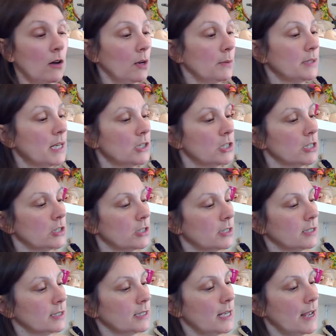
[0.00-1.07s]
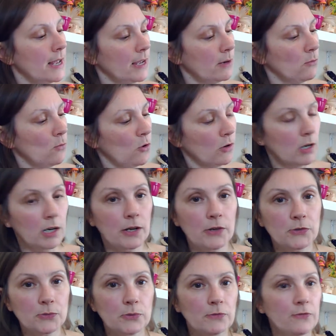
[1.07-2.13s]
I was actually just seeing what
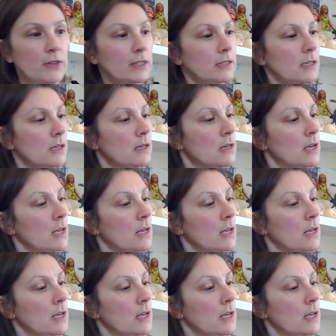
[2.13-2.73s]
clothes would fit her.